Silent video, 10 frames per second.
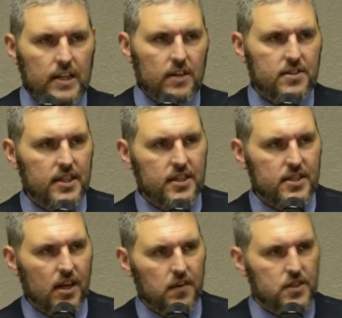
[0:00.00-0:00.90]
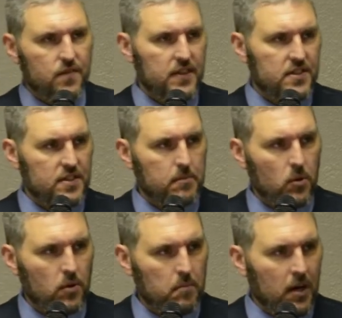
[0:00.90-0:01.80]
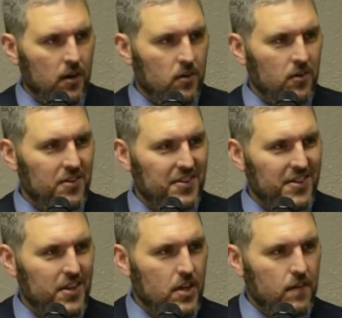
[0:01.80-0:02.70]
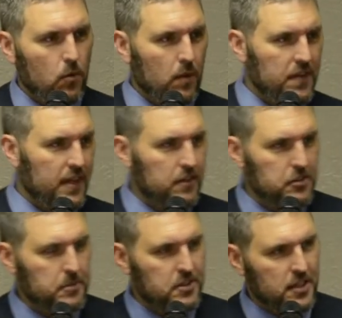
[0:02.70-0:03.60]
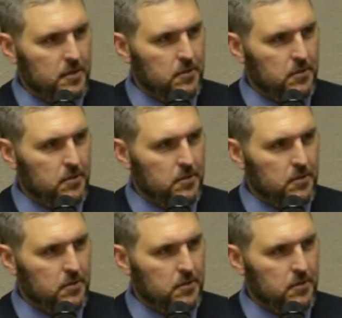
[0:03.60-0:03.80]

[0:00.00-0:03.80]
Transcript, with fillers: Now, see this how this fits the model? for what the LGBT